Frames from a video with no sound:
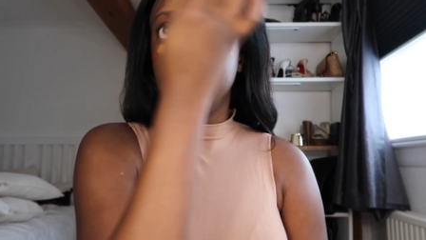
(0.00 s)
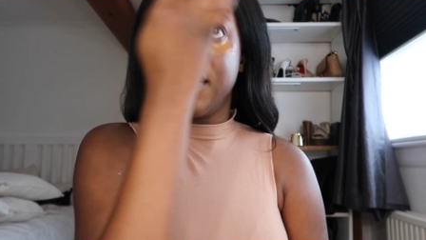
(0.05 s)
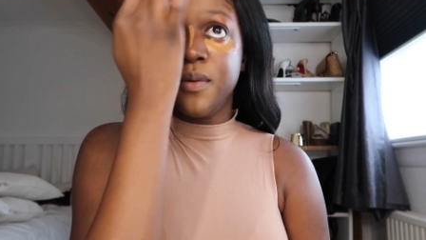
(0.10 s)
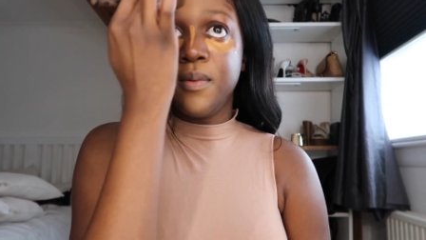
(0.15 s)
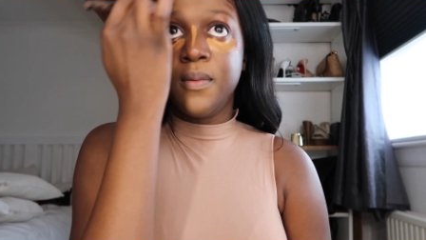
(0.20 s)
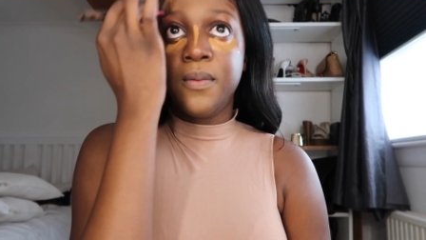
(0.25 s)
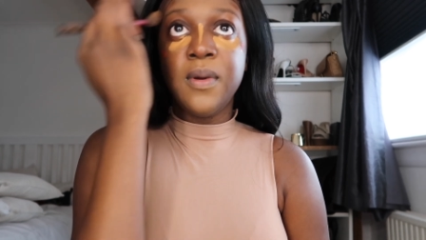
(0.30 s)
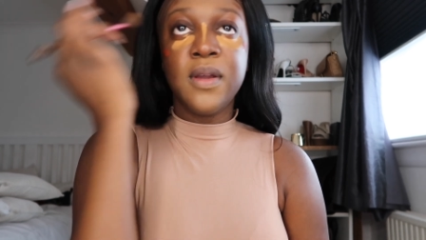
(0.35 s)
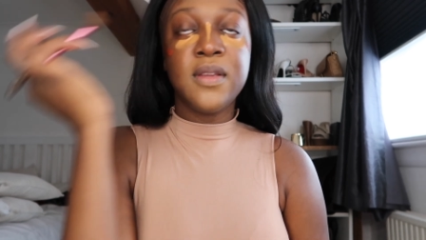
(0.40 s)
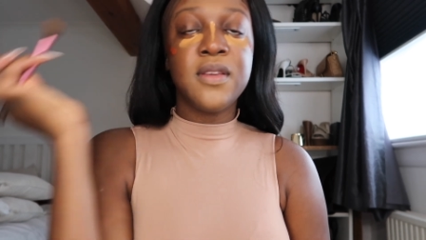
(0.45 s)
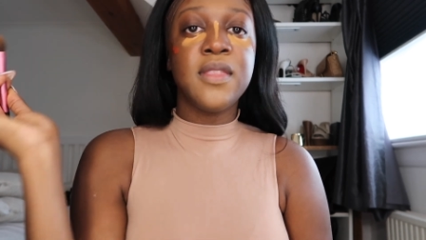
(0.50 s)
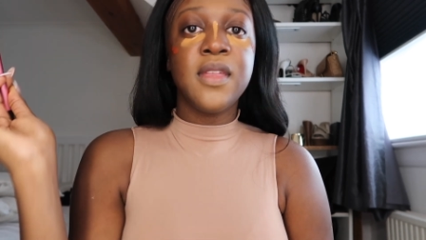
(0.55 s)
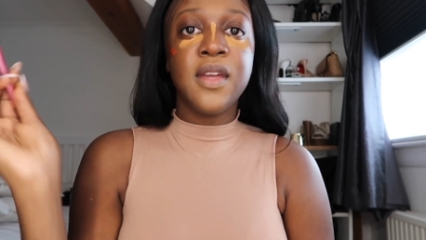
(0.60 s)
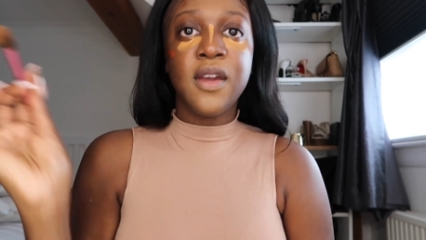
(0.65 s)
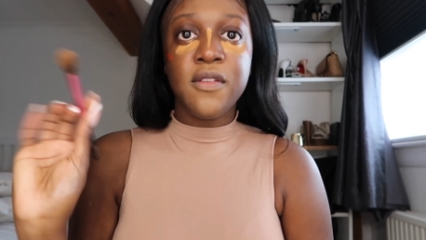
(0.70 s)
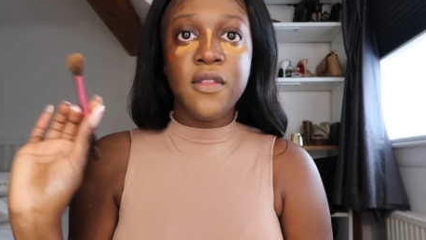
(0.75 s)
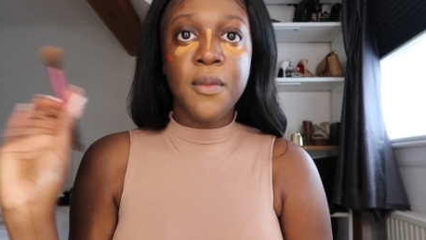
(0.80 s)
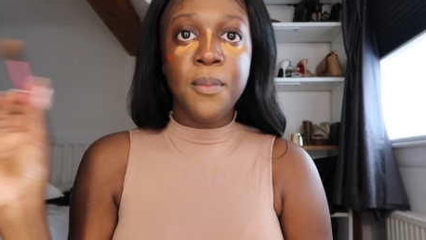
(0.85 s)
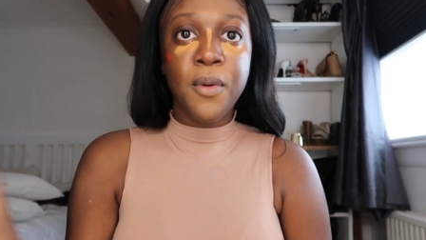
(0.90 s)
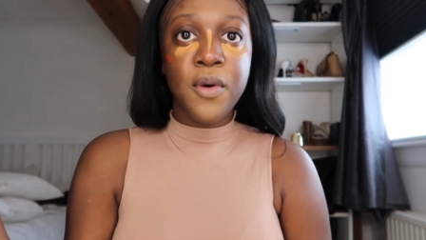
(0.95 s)
We have to
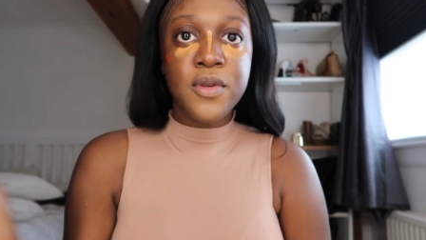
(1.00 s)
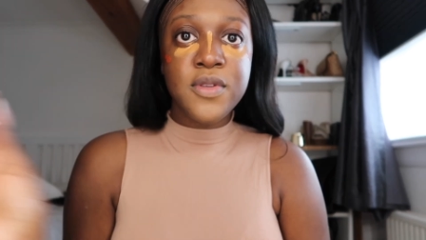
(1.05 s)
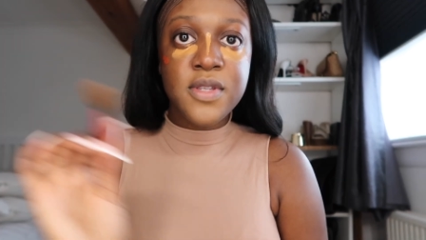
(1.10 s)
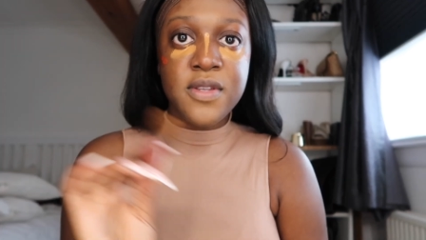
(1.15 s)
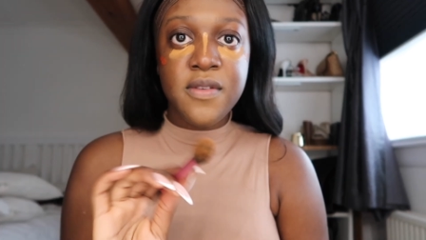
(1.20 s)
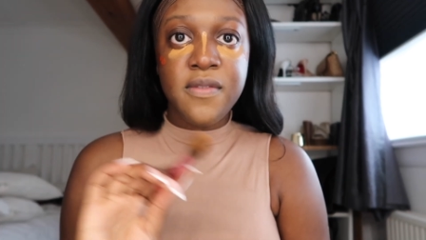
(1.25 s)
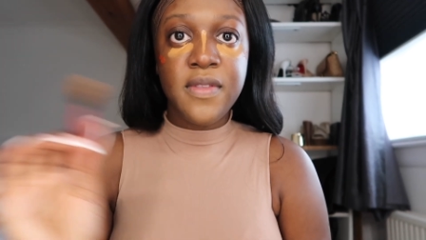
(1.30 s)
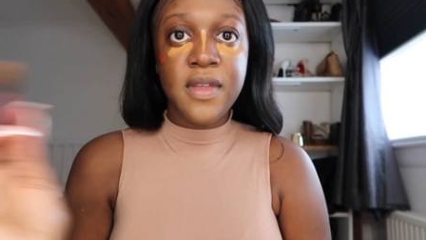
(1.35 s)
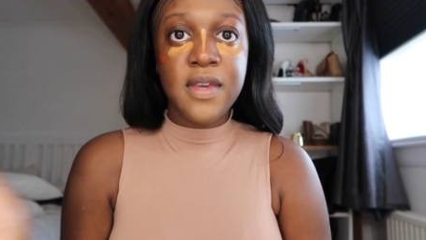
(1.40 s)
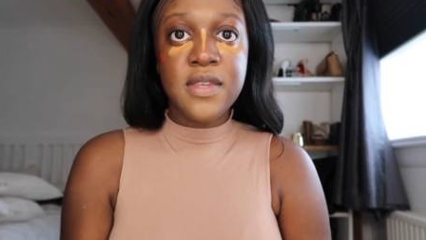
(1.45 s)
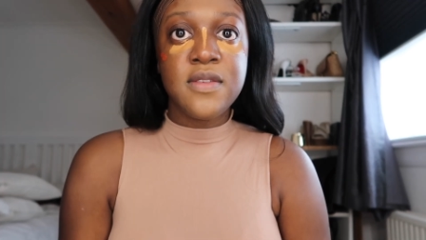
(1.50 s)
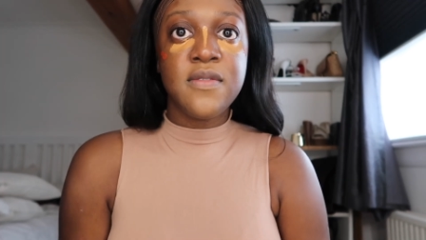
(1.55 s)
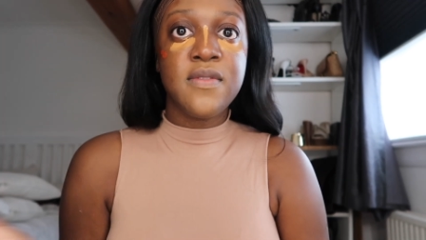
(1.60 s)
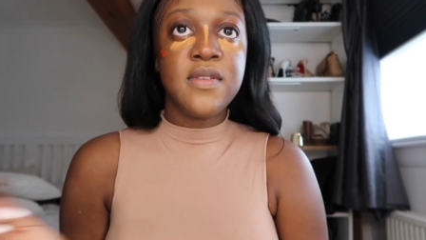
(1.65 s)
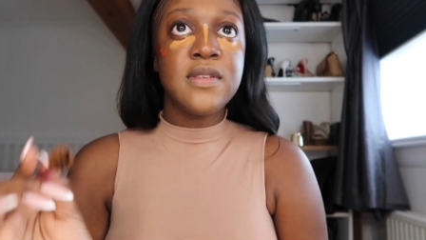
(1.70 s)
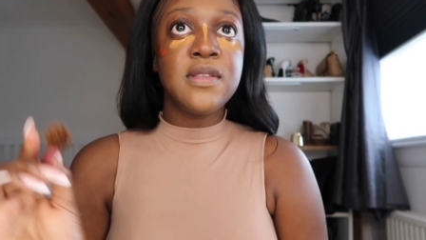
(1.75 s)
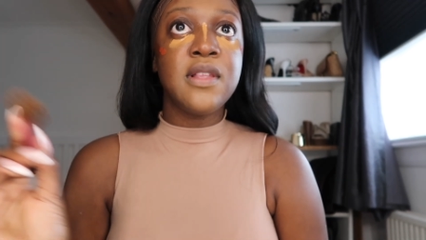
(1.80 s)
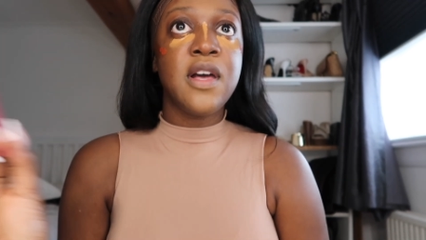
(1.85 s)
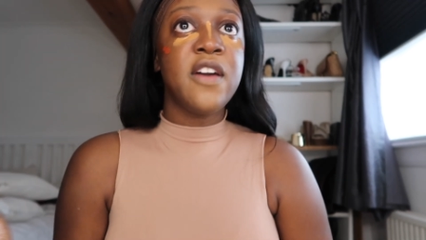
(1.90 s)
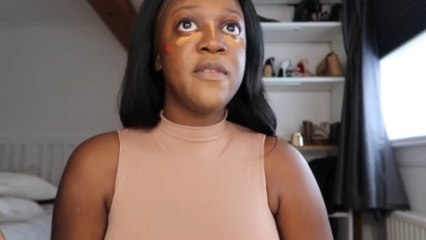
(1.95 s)
think of the positive things of
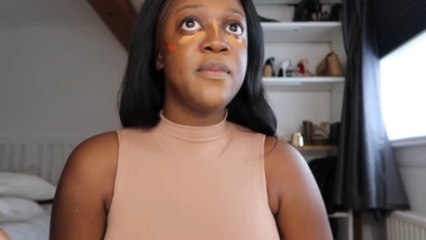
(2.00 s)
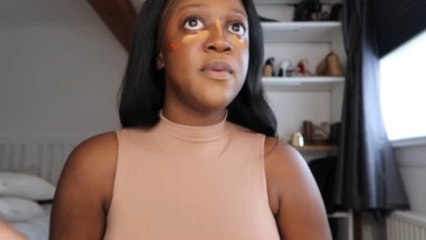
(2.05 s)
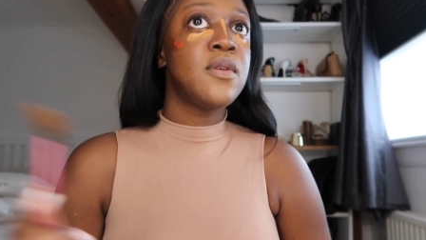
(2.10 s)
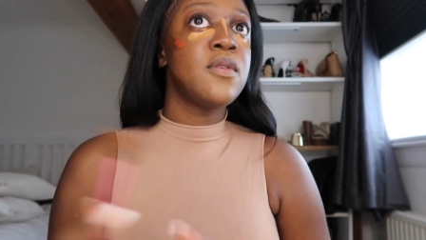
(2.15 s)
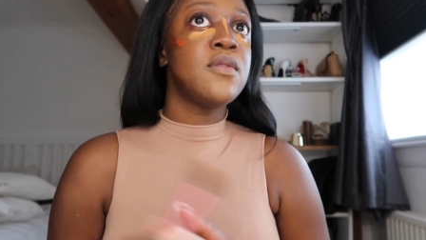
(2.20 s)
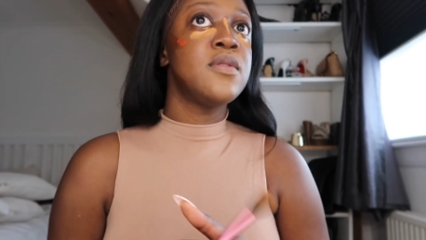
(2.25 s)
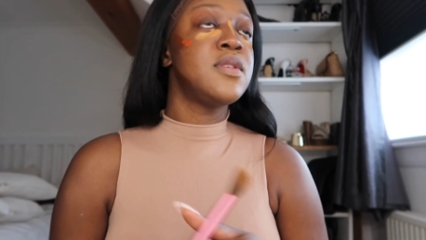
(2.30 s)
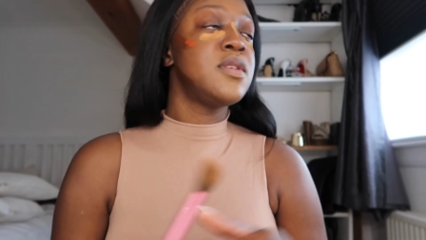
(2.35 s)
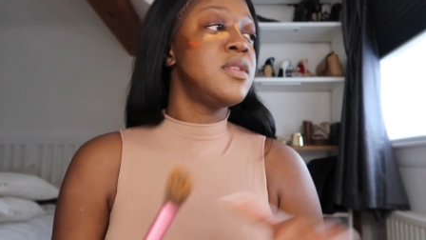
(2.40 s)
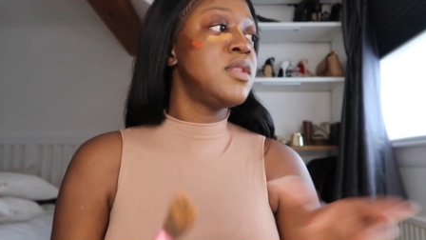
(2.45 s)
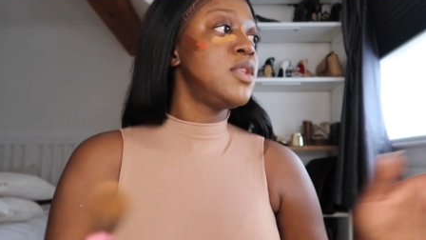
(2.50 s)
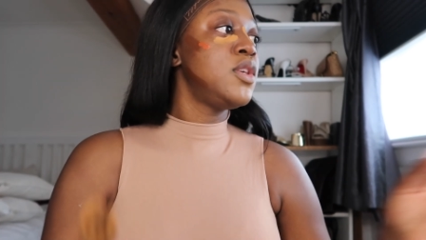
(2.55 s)
this life because in